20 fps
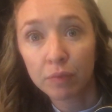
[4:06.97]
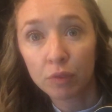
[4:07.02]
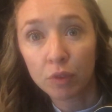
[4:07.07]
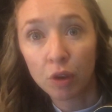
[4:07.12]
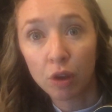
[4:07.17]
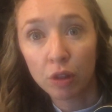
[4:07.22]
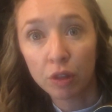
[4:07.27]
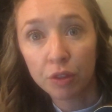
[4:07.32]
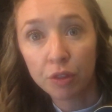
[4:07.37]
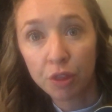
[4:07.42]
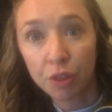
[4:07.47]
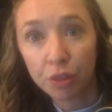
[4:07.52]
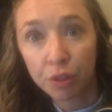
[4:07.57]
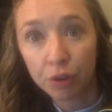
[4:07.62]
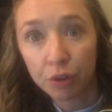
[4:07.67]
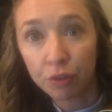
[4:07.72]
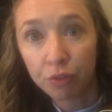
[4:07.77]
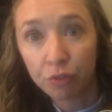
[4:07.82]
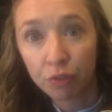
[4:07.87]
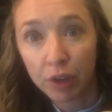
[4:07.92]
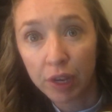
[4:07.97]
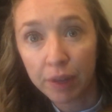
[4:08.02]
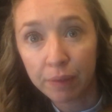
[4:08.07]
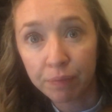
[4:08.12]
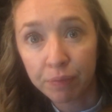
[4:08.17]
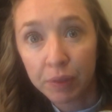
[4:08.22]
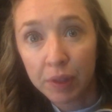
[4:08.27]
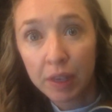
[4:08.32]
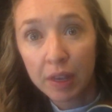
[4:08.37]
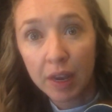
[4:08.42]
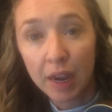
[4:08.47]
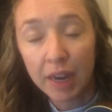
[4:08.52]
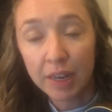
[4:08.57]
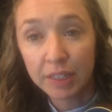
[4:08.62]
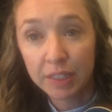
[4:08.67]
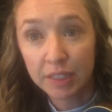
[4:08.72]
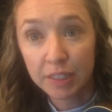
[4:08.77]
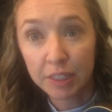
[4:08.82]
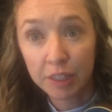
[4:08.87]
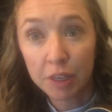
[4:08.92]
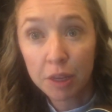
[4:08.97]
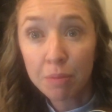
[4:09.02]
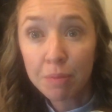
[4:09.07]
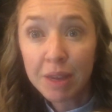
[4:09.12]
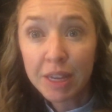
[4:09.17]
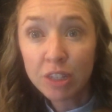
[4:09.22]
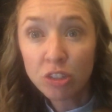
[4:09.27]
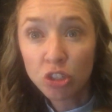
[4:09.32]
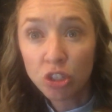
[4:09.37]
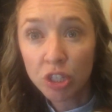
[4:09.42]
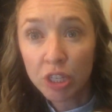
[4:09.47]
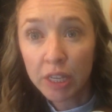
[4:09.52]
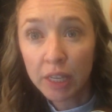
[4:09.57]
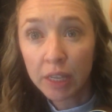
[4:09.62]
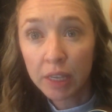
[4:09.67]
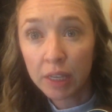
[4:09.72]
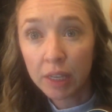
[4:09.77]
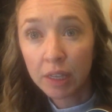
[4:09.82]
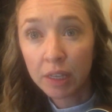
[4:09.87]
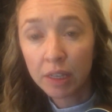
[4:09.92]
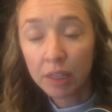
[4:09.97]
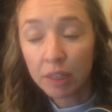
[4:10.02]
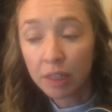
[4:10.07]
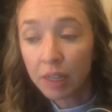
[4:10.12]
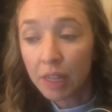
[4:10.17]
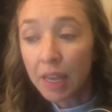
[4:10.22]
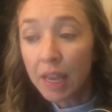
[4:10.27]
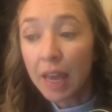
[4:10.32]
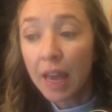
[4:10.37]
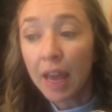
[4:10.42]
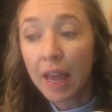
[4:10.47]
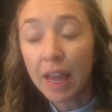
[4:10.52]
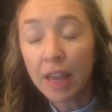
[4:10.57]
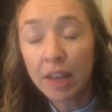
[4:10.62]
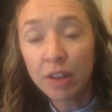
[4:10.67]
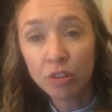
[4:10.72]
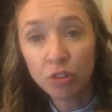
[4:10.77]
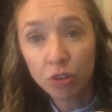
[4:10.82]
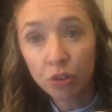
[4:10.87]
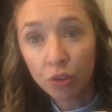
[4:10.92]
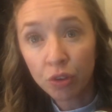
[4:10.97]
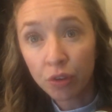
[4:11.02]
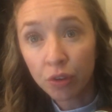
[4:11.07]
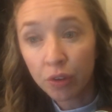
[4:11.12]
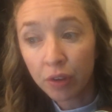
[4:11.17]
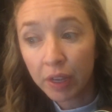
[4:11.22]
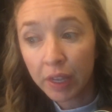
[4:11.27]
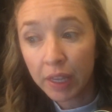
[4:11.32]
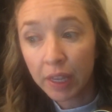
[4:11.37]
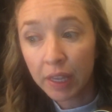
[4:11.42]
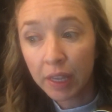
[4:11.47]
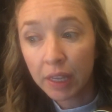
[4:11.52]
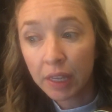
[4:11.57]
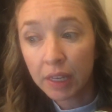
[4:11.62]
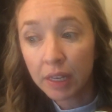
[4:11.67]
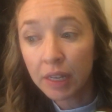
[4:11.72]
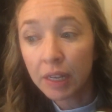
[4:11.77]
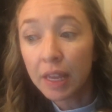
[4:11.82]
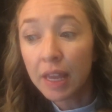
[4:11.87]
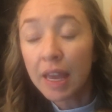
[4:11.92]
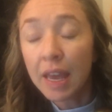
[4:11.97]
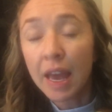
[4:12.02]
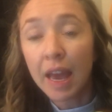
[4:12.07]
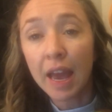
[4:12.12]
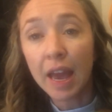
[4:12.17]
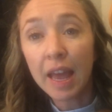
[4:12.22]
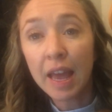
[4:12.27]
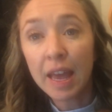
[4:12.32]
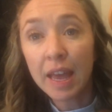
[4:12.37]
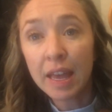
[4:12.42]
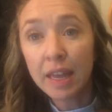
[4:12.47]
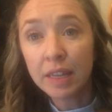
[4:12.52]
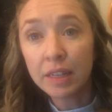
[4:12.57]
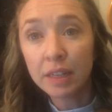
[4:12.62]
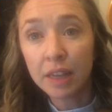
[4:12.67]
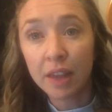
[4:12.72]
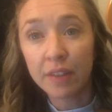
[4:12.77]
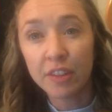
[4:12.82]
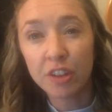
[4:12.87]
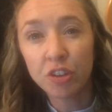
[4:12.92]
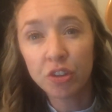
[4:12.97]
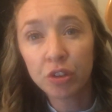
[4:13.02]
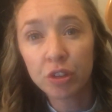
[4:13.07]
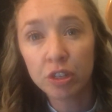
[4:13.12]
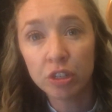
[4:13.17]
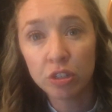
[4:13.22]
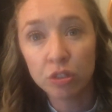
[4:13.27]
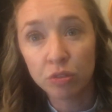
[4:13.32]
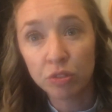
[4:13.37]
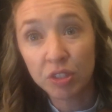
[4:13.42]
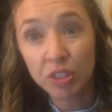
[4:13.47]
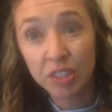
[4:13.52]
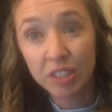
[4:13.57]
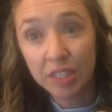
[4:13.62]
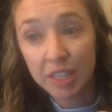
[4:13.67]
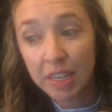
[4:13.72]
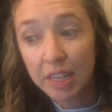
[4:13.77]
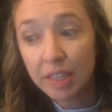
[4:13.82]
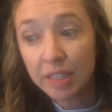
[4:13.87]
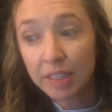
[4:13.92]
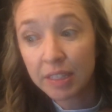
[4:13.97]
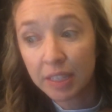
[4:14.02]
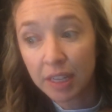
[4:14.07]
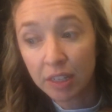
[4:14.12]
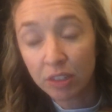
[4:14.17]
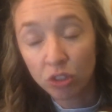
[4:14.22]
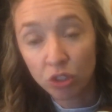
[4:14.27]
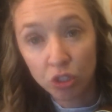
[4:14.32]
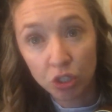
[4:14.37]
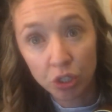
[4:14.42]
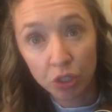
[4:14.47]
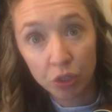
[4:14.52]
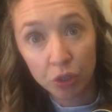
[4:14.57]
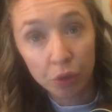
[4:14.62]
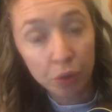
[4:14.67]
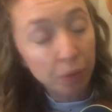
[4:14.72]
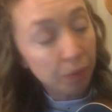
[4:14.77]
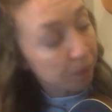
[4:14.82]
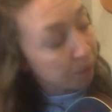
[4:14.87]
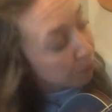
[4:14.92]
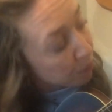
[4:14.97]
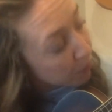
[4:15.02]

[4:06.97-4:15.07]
all on the 3rd fret. I just stick up my chin and grin, and then you're gonna do C sus2,